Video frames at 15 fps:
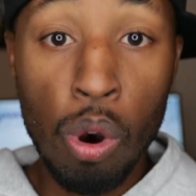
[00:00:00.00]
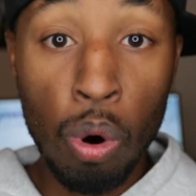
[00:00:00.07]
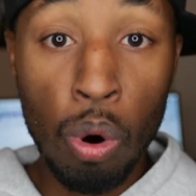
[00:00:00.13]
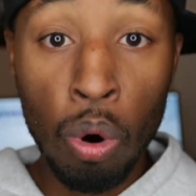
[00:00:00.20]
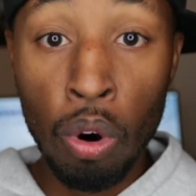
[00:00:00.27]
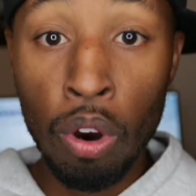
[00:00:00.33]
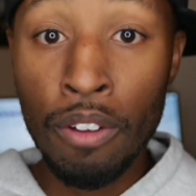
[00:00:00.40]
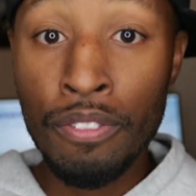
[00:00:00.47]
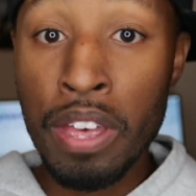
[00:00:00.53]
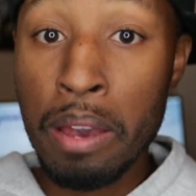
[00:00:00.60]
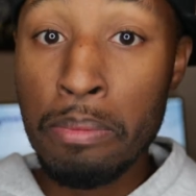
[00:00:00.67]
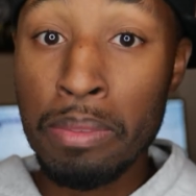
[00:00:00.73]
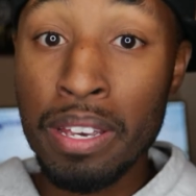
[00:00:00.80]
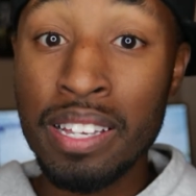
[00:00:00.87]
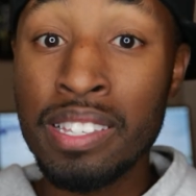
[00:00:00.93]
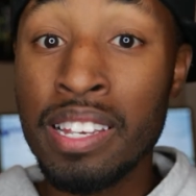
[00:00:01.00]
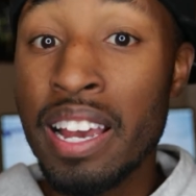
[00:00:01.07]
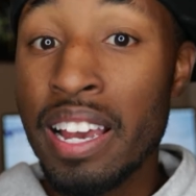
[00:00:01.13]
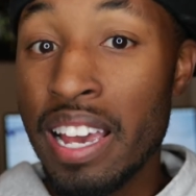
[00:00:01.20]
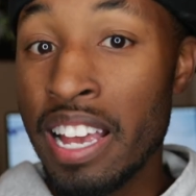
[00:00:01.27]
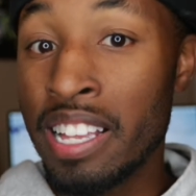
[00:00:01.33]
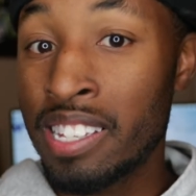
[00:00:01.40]
or if that means
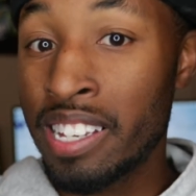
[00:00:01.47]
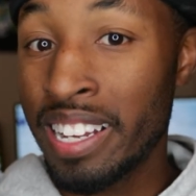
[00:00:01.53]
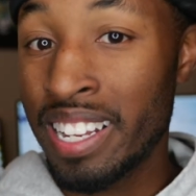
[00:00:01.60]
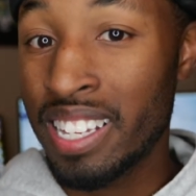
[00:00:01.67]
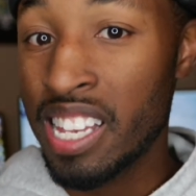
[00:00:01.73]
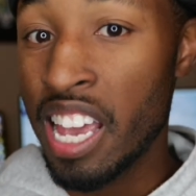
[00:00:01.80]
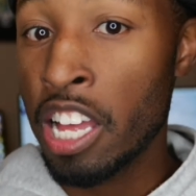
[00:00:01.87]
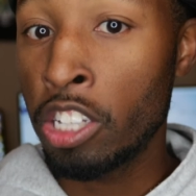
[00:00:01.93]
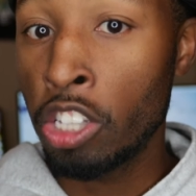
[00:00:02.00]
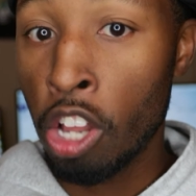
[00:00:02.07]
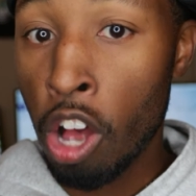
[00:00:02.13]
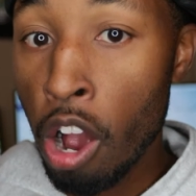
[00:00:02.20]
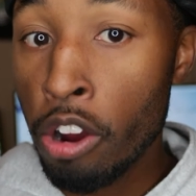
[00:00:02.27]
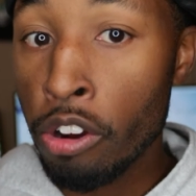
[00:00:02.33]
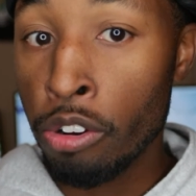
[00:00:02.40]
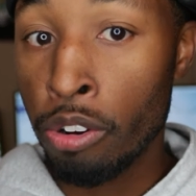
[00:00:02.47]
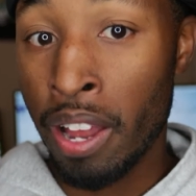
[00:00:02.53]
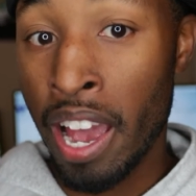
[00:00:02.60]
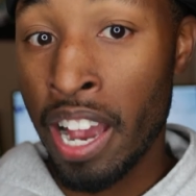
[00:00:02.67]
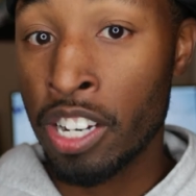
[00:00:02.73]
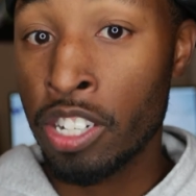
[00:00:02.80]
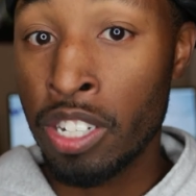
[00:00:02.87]
it's going to take longer
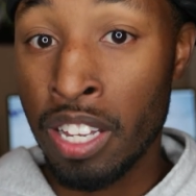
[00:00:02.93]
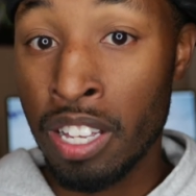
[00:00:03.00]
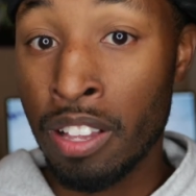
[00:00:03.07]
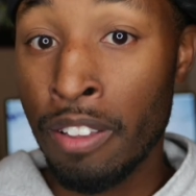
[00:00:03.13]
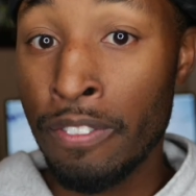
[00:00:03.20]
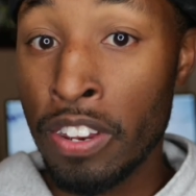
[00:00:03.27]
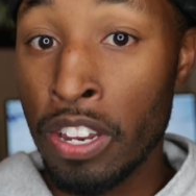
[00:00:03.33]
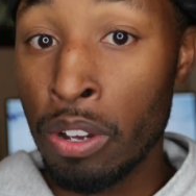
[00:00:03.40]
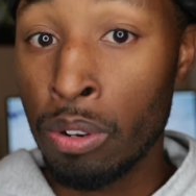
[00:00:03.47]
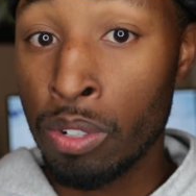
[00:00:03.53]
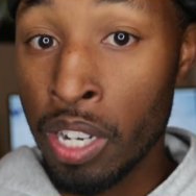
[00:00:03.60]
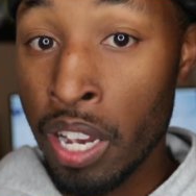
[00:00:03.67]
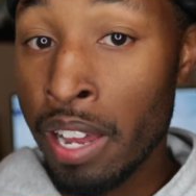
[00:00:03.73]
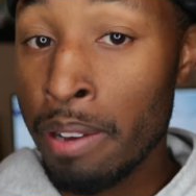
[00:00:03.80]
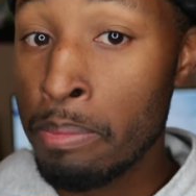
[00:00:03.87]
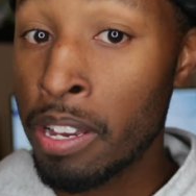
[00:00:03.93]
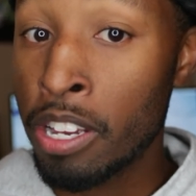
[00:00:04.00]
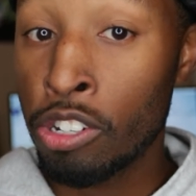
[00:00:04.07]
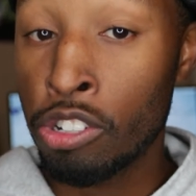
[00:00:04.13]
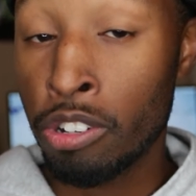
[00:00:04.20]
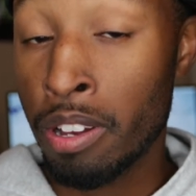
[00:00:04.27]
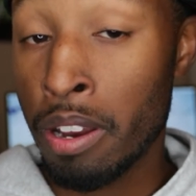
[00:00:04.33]
to actually get the video done
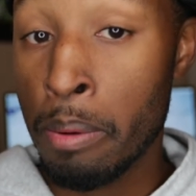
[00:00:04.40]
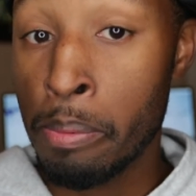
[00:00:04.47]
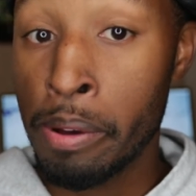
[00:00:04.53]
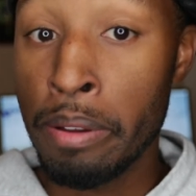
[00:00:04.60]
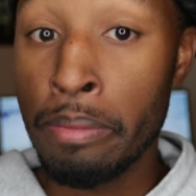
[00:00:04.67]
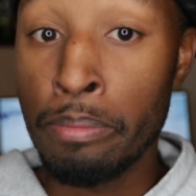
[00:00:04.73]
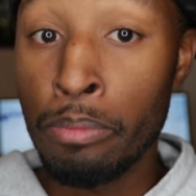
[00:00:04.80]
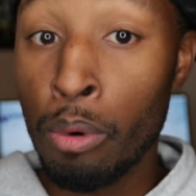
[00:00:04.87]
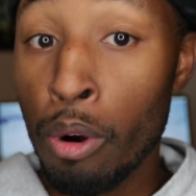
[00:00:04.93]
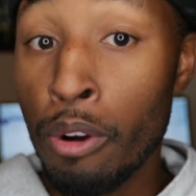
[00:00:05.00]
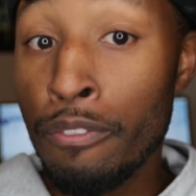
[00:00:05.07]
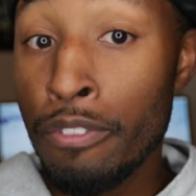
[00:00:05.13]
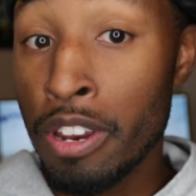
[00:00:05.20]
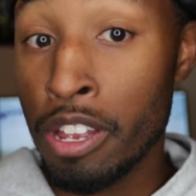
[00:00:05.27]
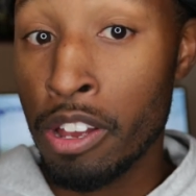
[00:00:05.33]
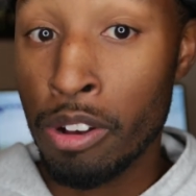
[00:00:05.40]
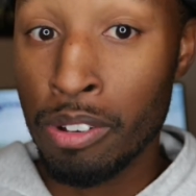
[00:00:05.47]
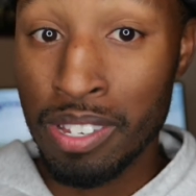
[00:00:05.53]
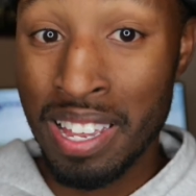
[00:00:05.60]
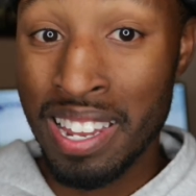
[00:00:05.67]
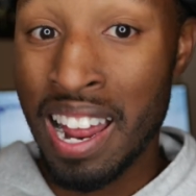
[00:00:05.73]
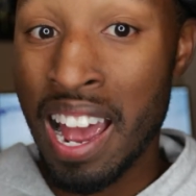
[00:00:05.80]
because you're going to put more videos
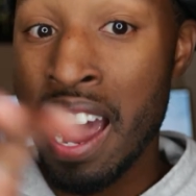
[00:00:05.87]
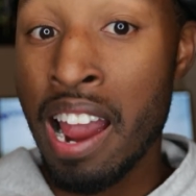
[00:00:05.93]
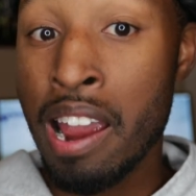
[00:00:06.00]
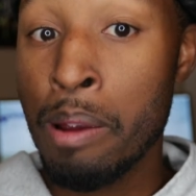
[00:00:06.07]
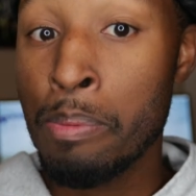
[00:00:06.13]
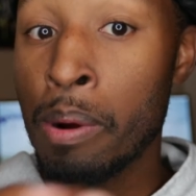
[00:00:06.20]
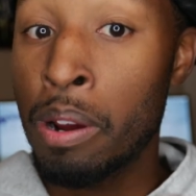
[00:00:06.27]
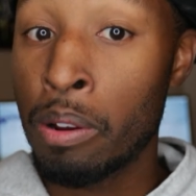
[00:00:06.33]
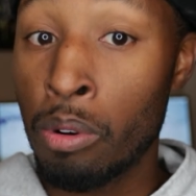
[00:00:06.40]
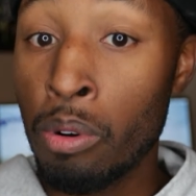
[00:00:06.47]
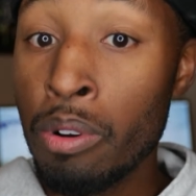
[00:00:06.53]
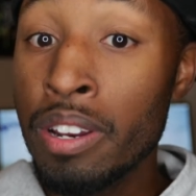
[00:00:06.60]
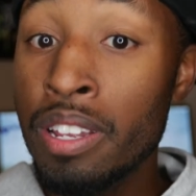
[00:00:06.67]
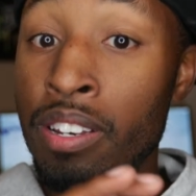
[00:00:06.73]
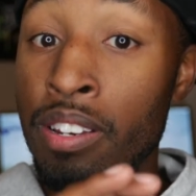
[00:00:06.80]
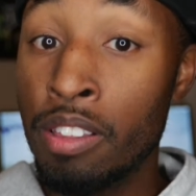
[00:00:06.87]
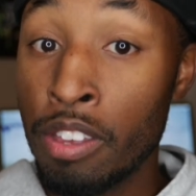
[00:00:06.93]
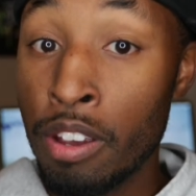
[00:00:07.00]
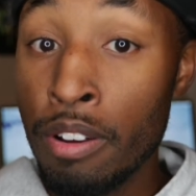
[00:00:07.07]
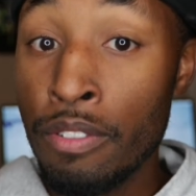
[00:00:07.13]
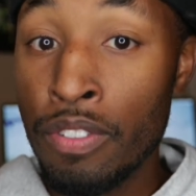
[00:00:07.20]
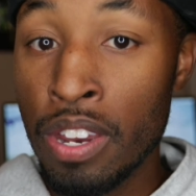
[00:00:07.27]
in higher priority to
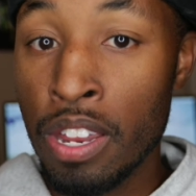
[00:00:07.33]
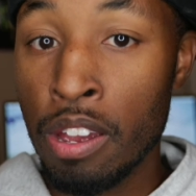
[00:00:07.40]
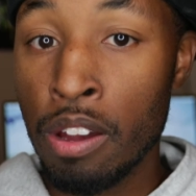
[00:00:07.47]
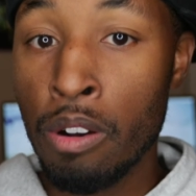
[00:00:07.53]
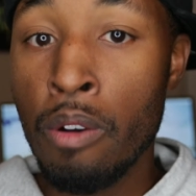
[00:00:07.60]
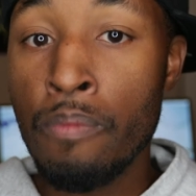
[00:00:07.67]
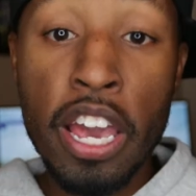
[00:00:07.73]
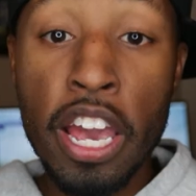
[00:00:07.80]
their video.